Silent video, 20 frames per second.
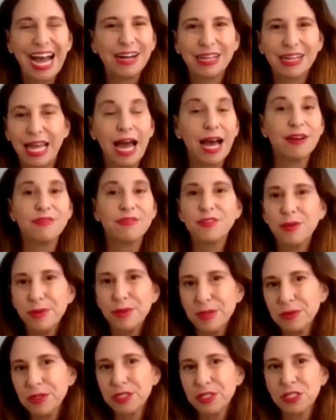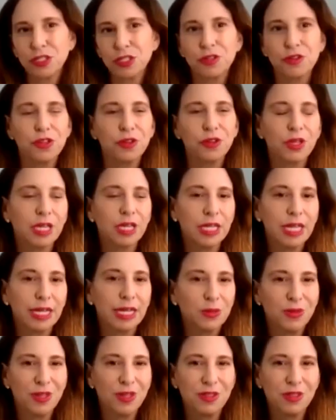Half of the people on this earth you can
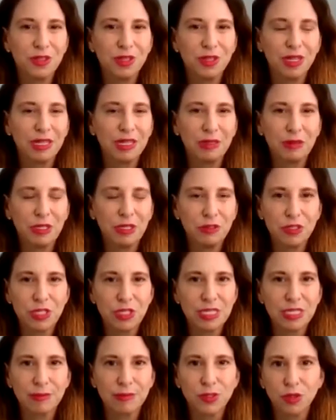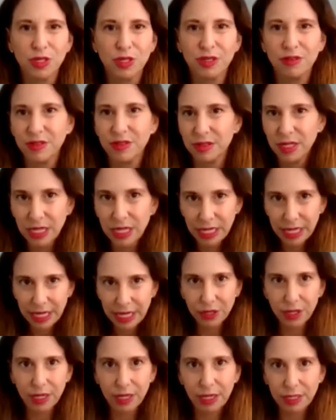connect with using some sort of
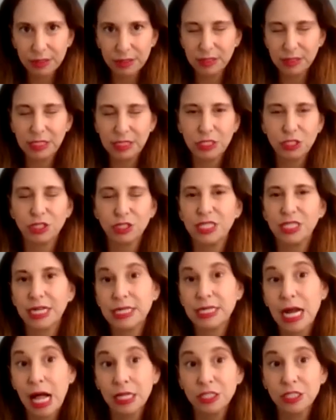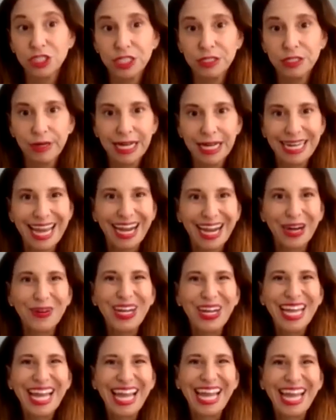digital technology right now.
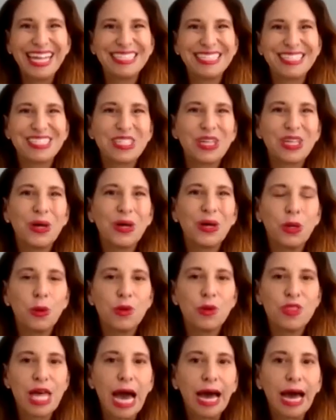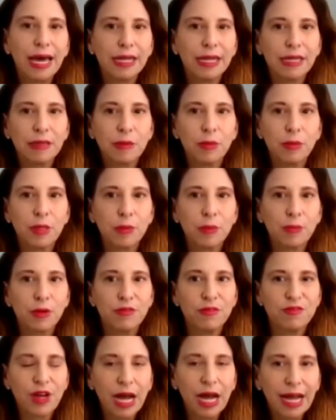And so that
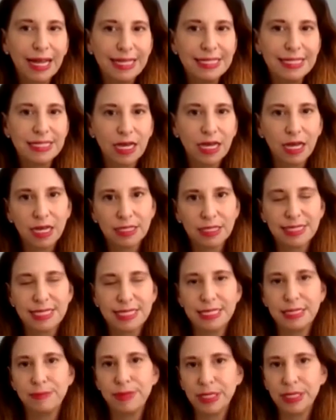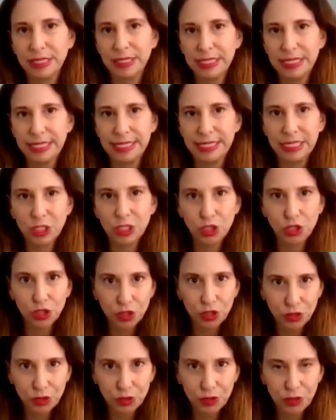provides us the ability
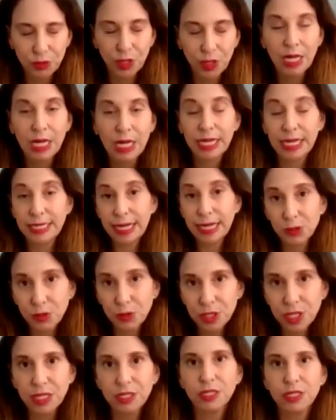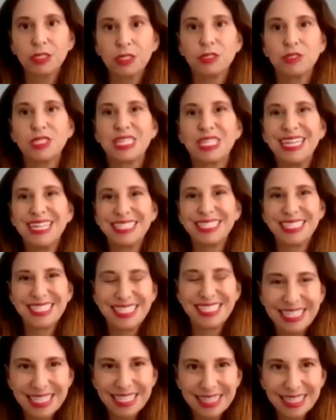to connect with others, to
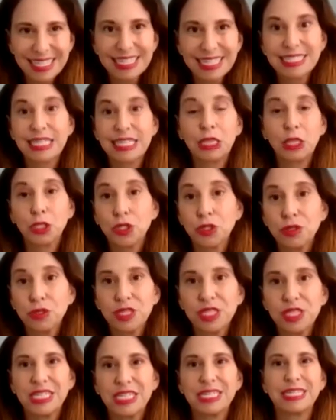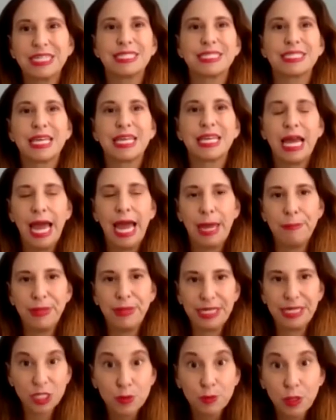see things and learn things, and be
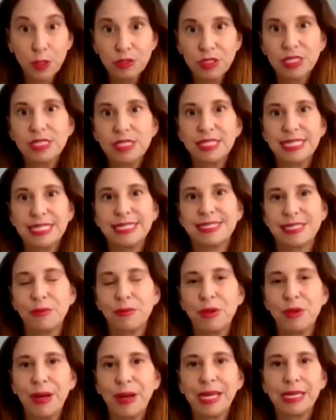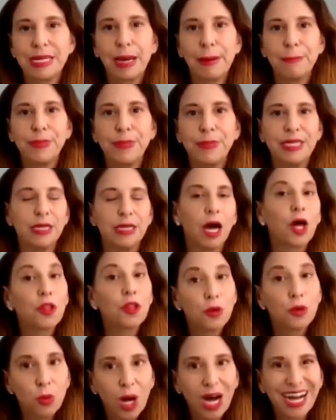exposed to things that we might not be
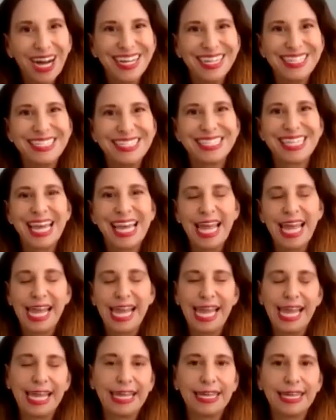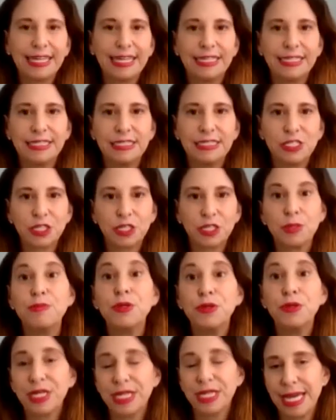otherwise, and to
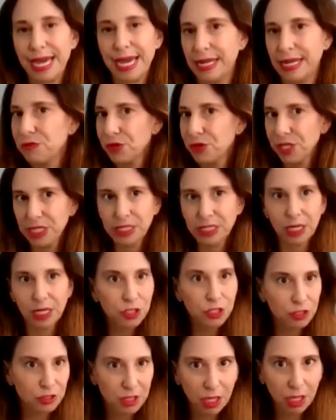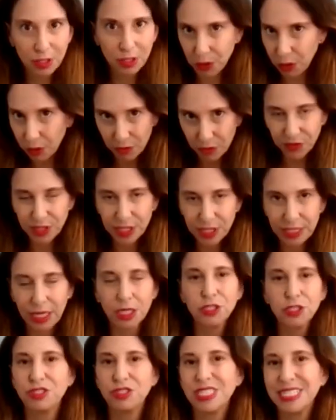communicate, and really to hopefully
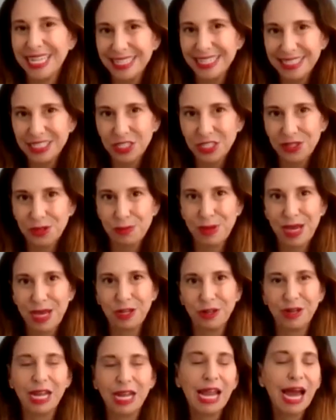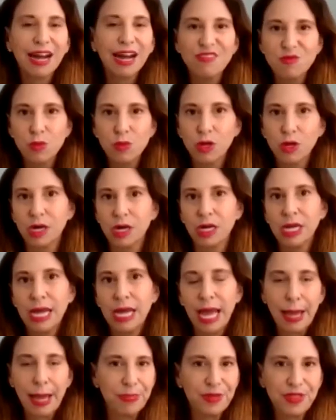understand each other better, and have more
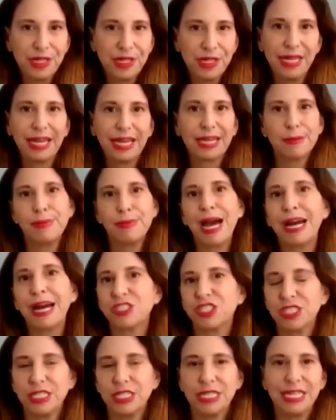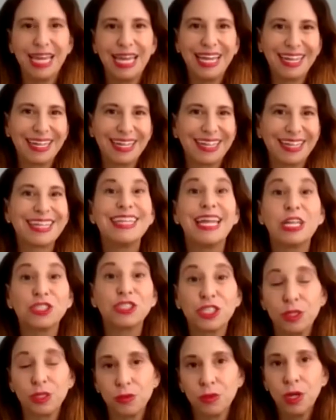empathy and compassion and
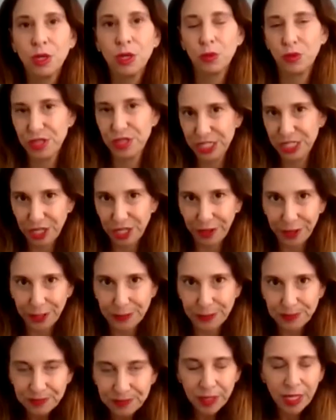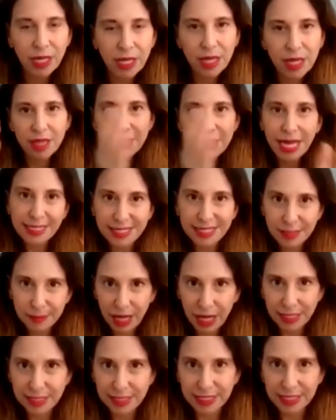connection with each other. True. That's the
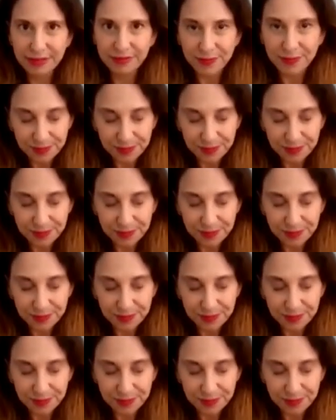positive.